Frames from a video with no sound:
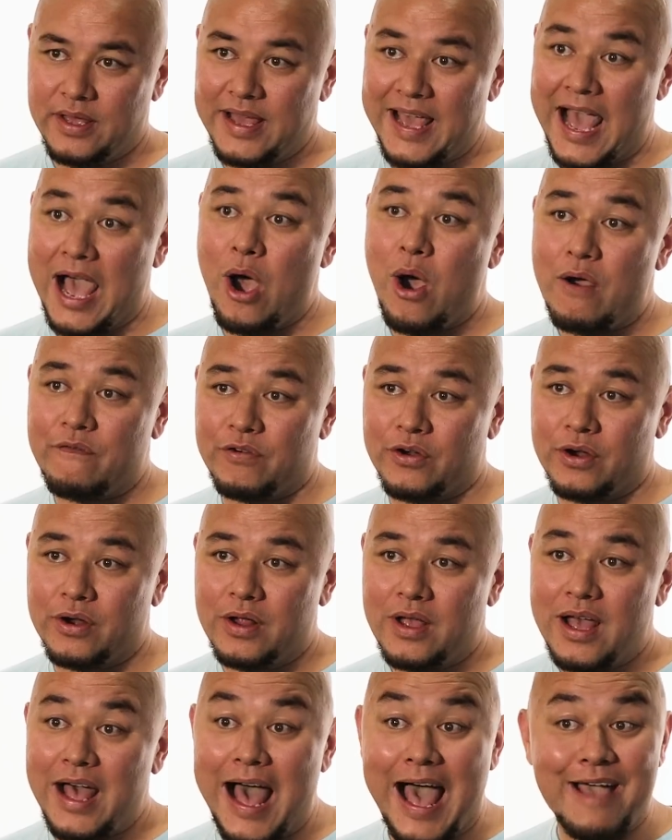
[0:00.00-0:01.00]
However,
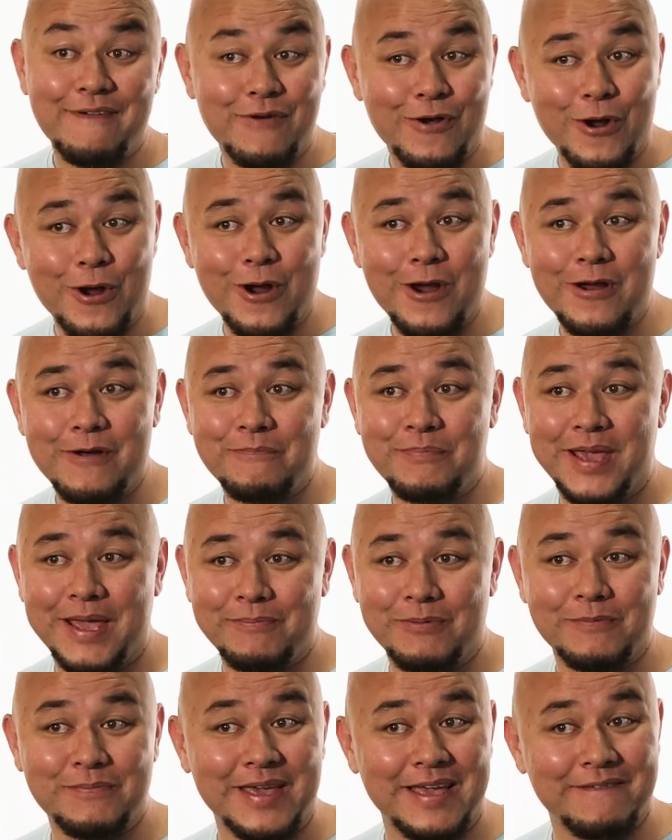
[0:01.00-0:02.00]
I've heard
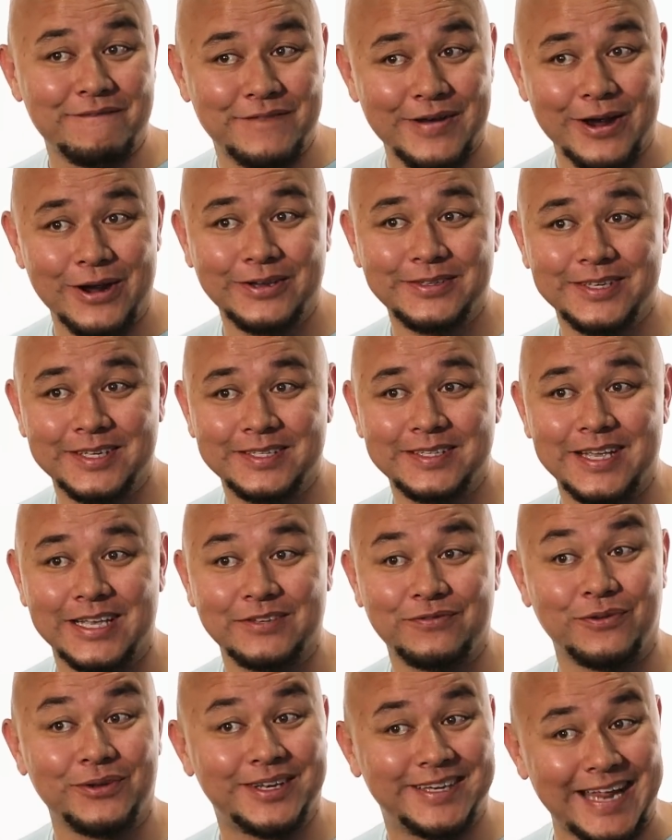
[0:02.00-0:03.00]
people being very
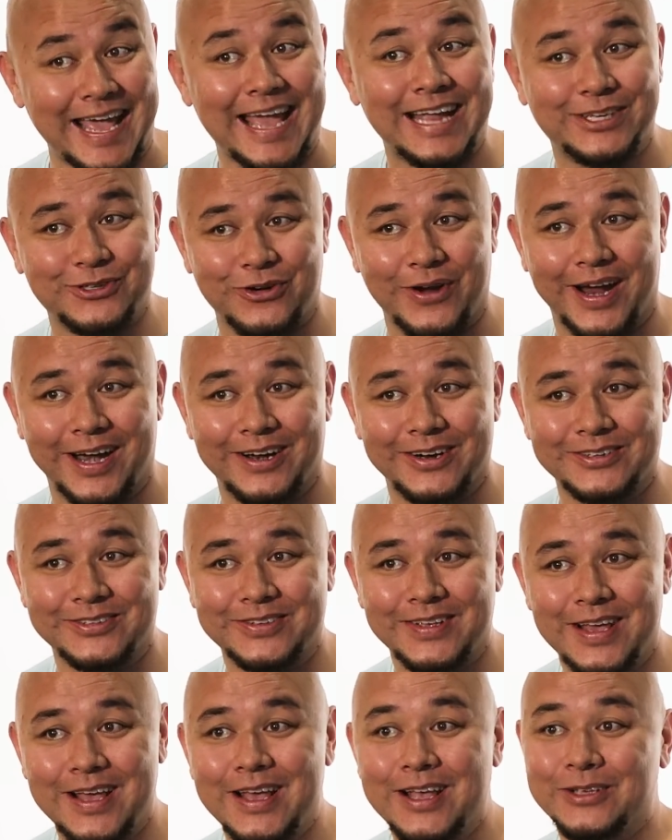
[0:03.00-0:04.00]
successful day
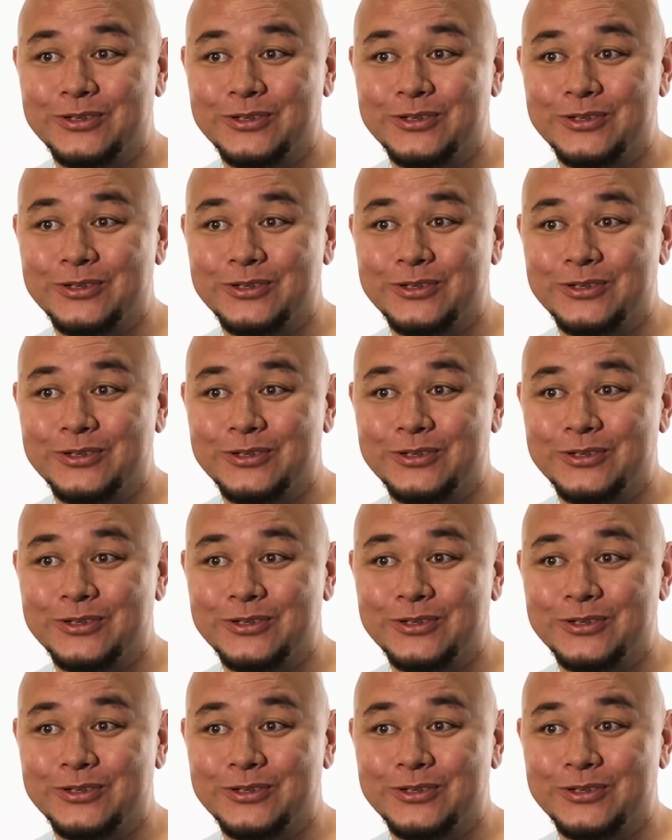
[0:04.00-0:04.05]
traders,